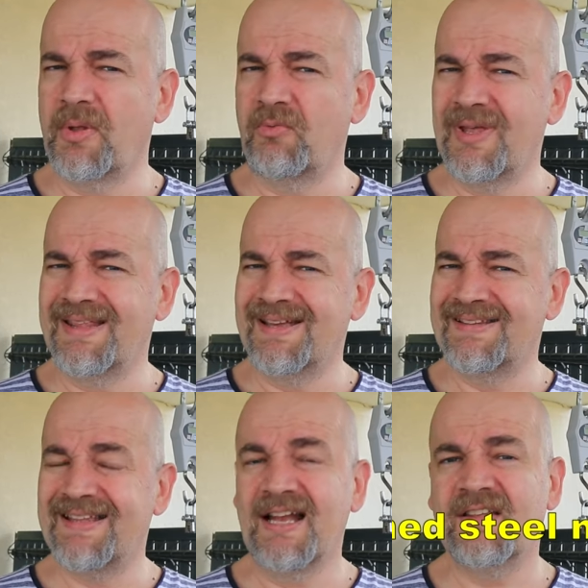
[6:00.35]
with the
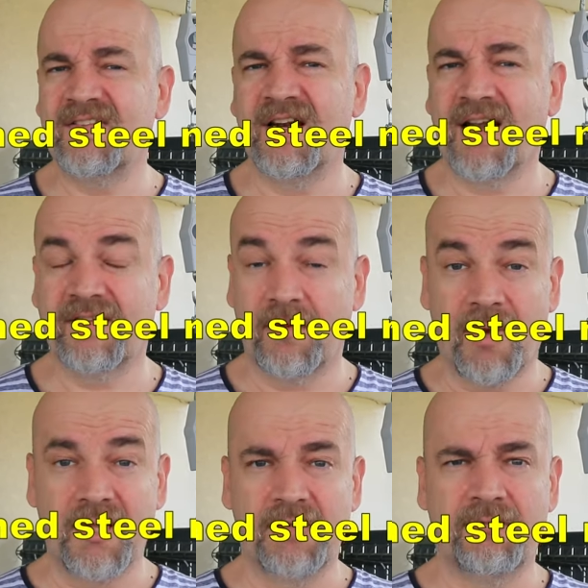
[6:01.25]
stainless steel nozzle
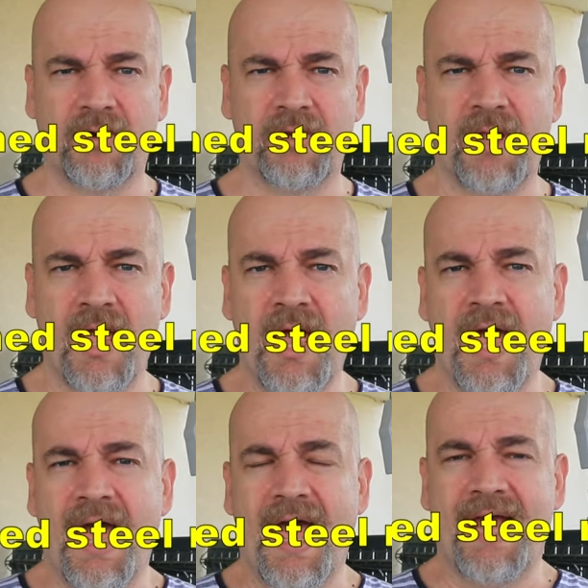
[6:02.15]
by default
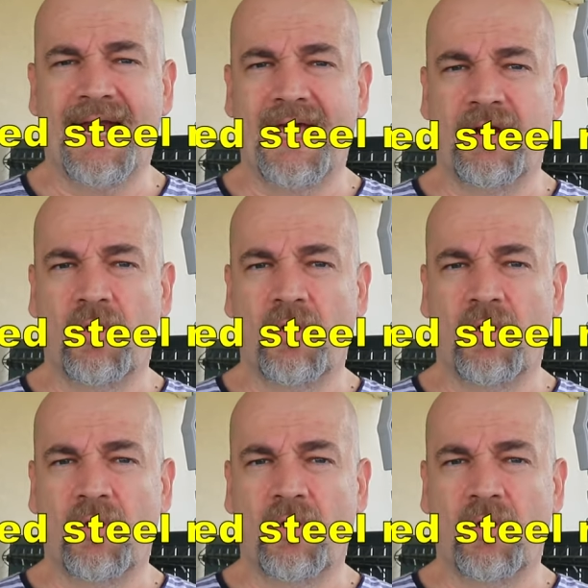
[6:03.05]
and I